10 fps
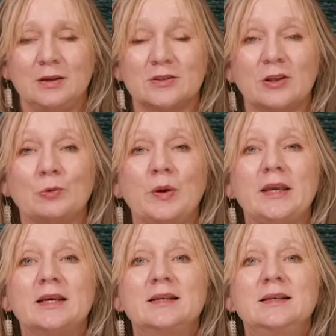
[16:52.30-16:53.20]
So that we
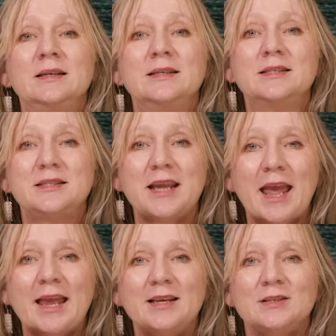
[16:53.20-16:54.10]
can
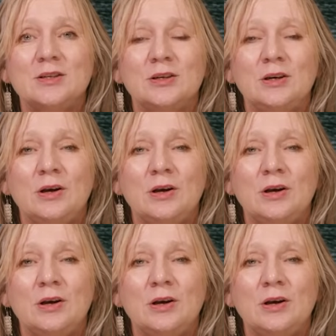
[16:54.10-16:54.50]
stand